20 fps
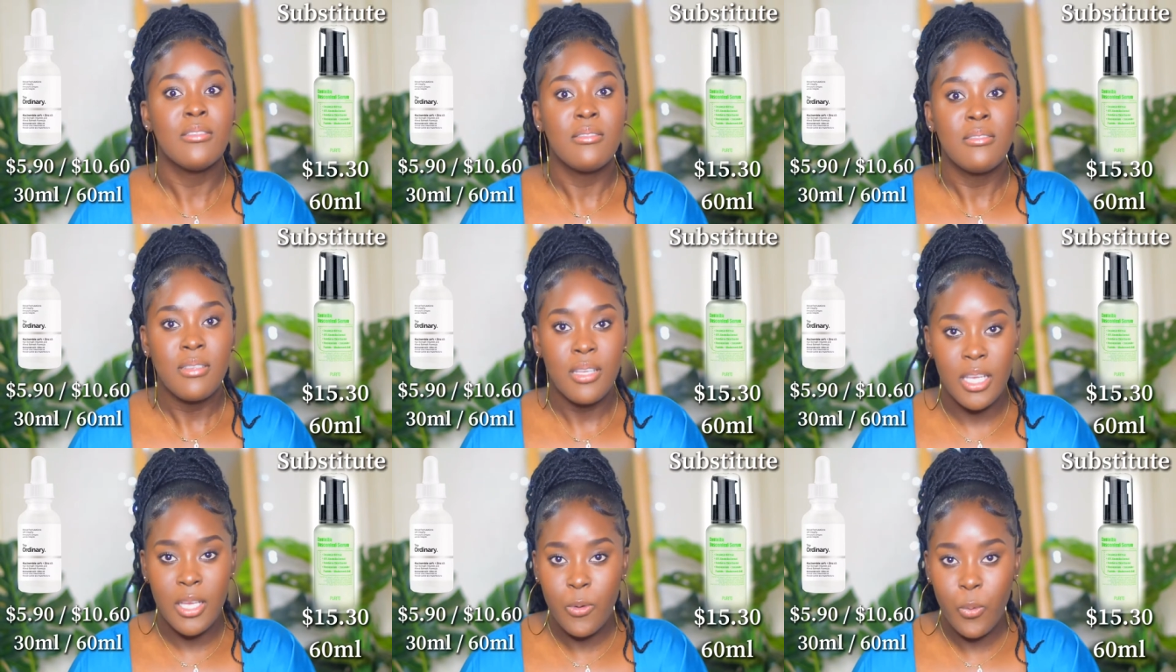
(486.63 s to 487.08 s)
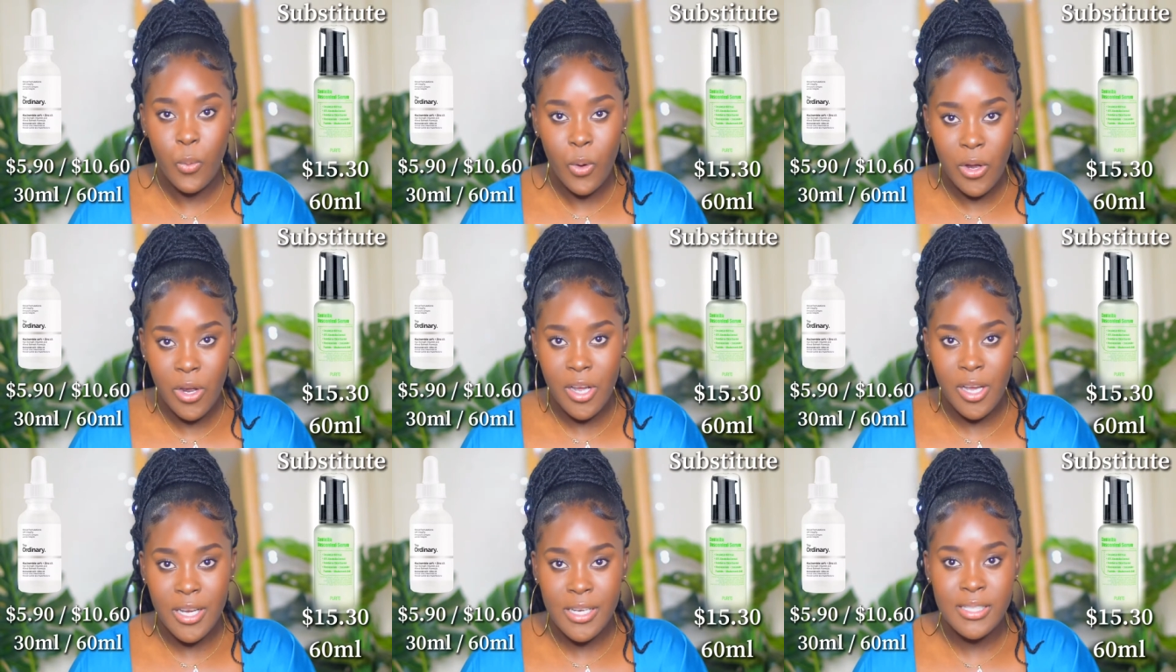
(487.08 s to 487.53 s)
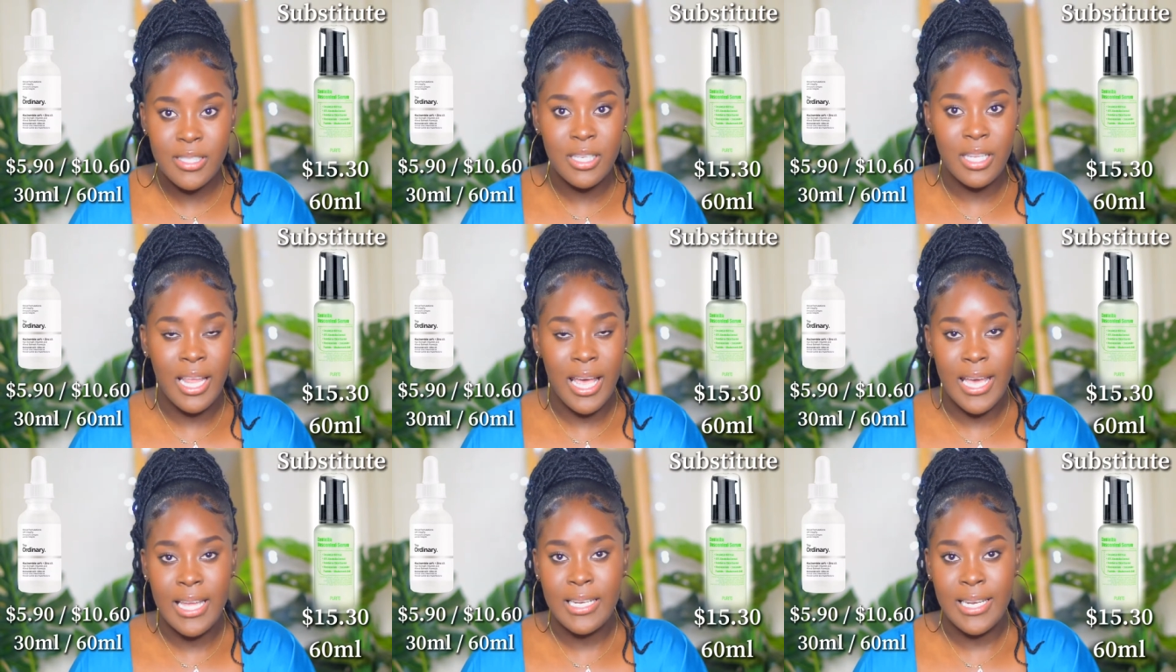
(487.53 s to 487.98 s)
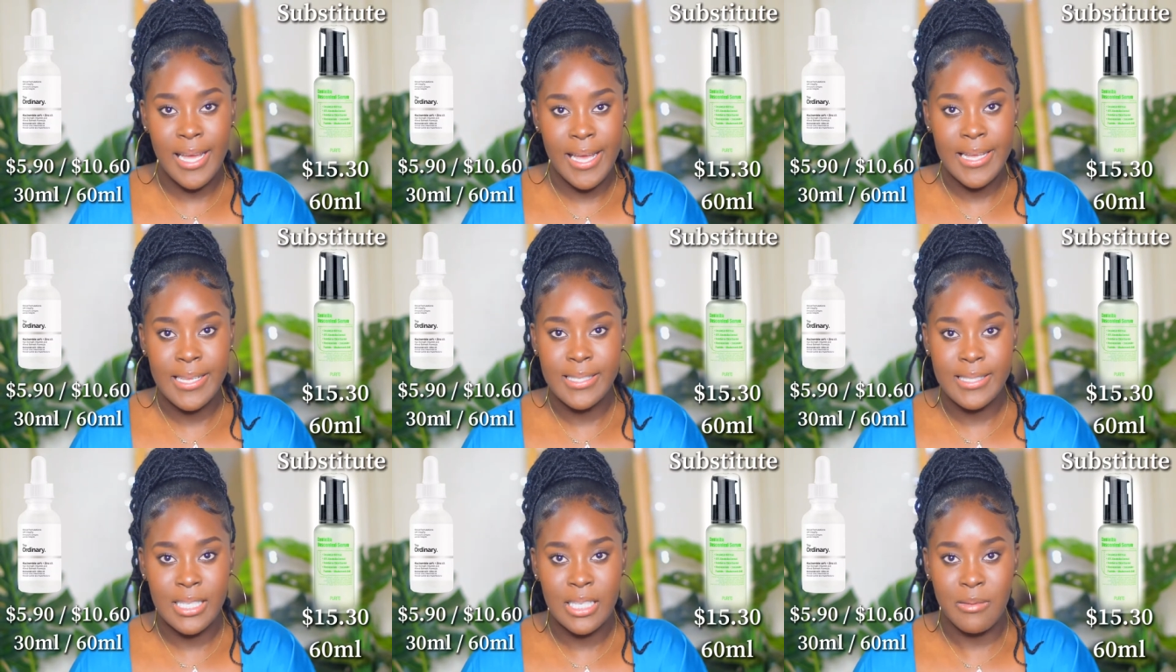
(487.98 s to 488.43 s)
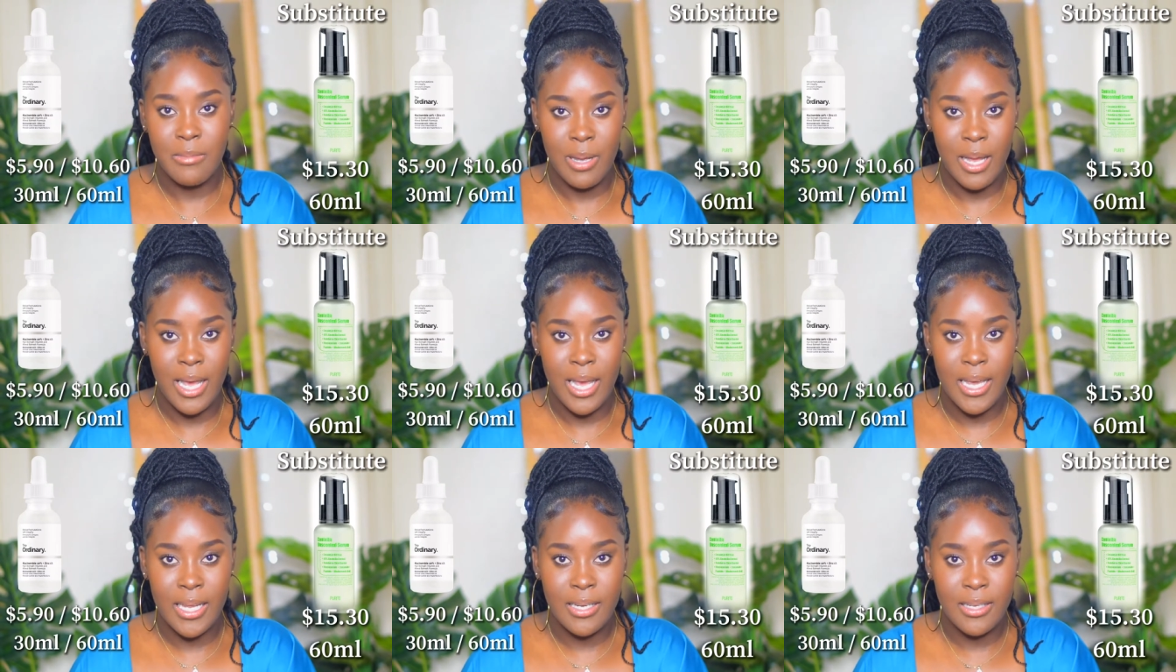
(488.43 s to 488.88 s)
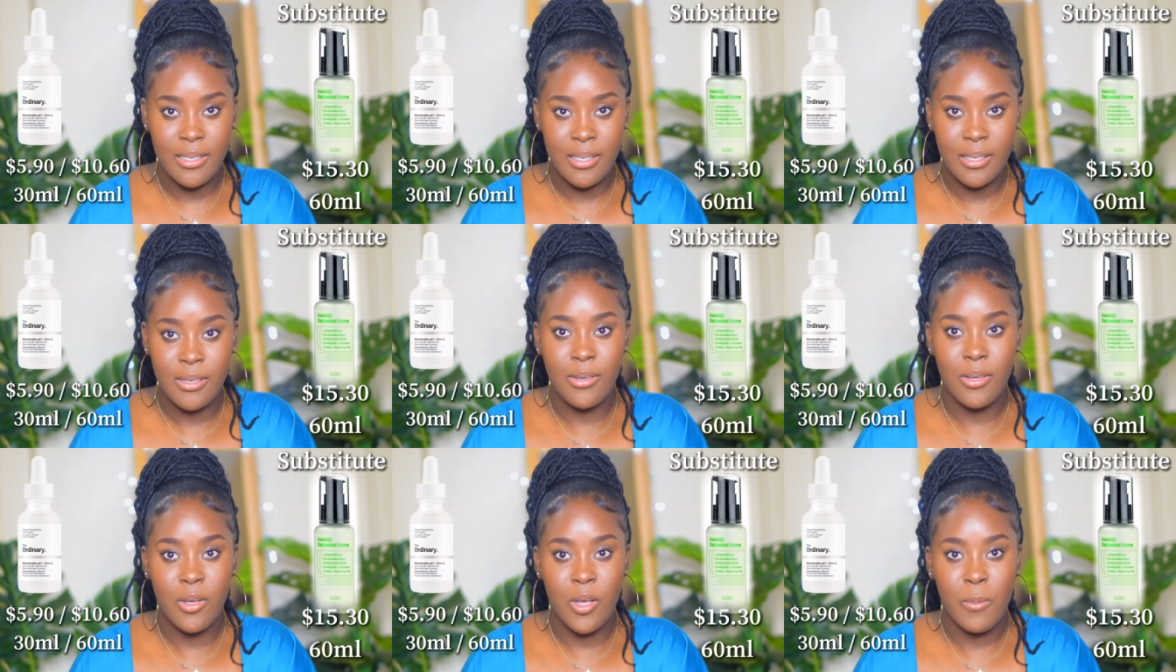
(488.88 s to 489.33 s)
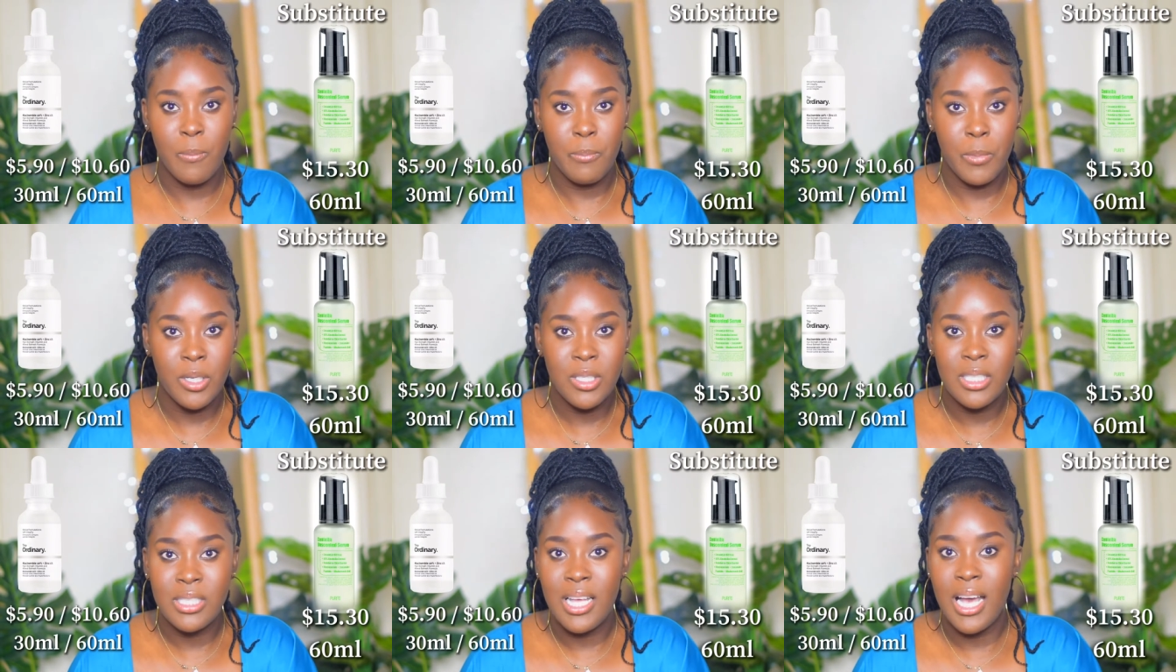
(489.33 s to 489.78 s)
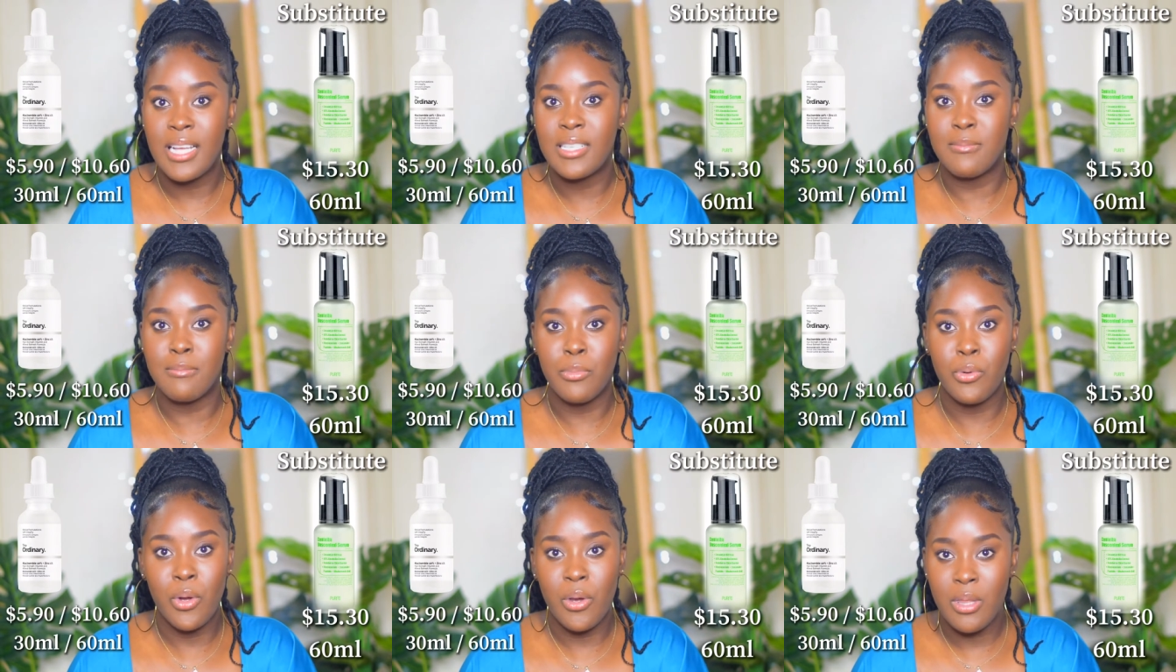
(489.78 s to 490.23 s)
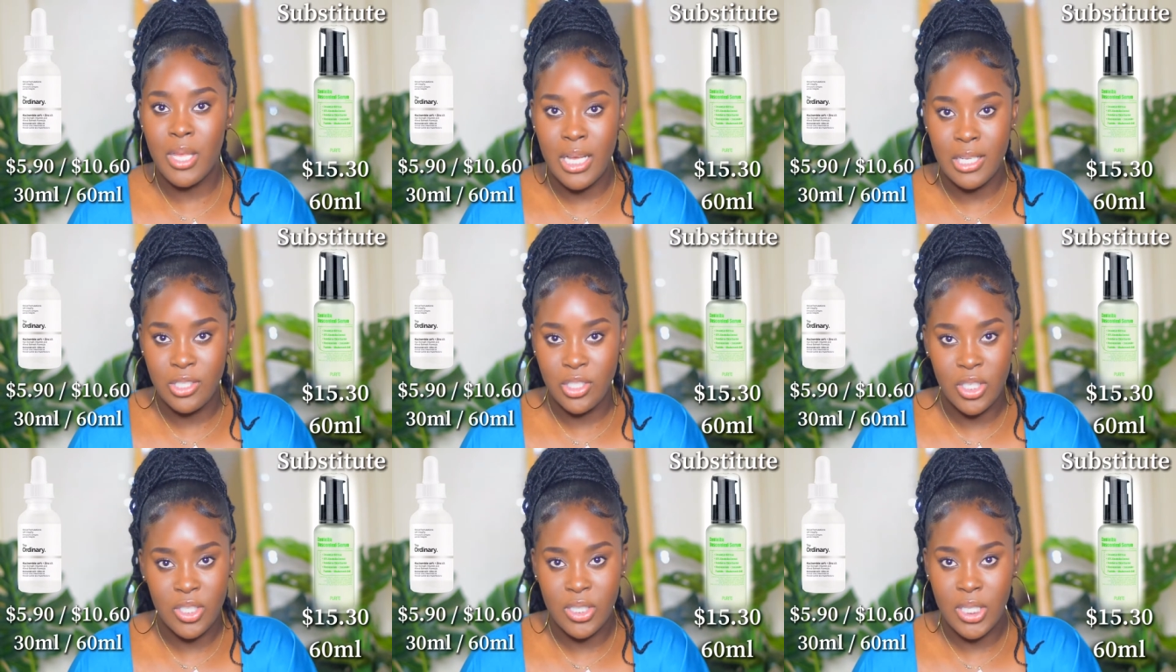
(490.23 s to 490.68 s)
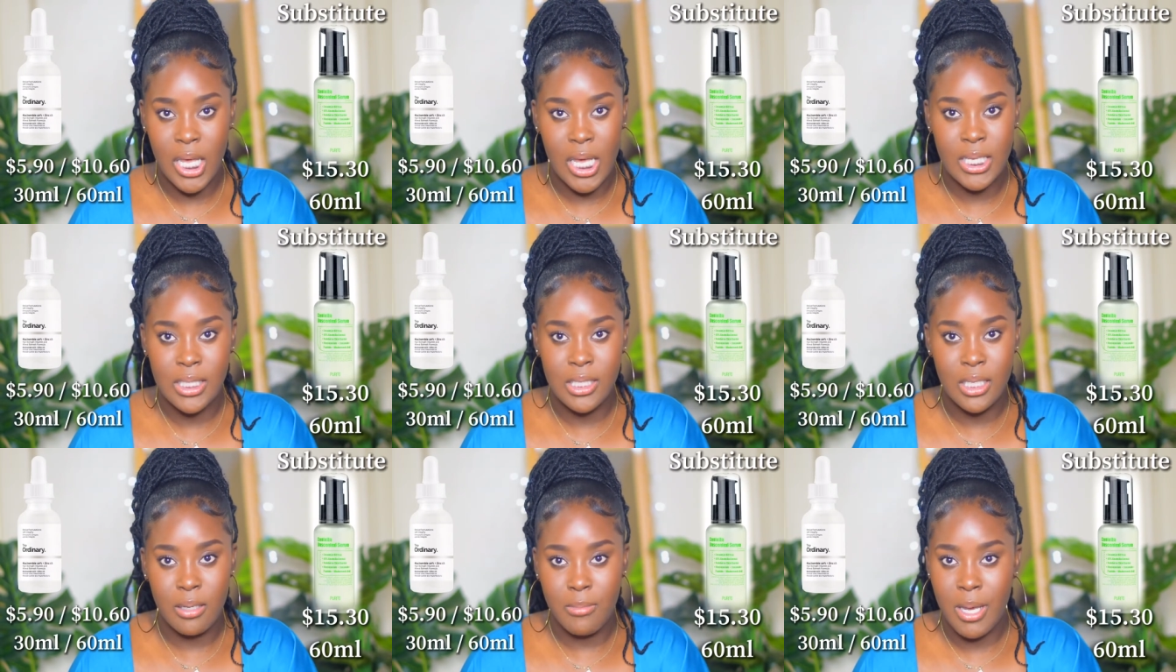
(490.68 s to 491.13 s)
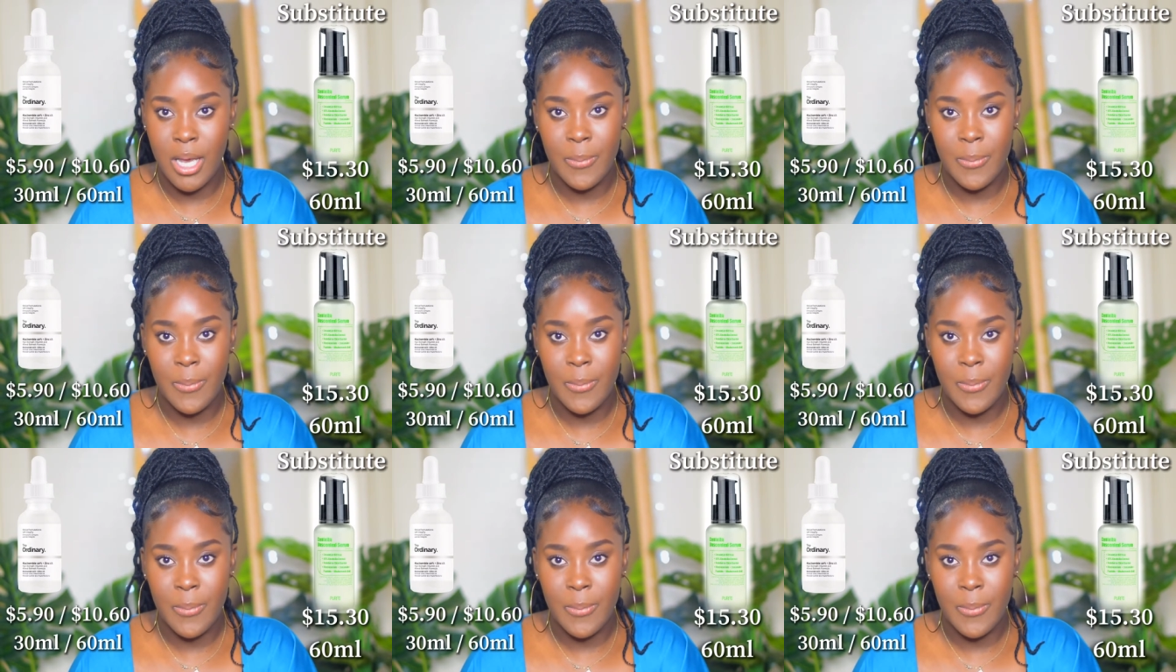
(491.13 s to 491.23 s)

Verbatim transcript: it works like niacinamide, you know, but it has more than just niacinamide.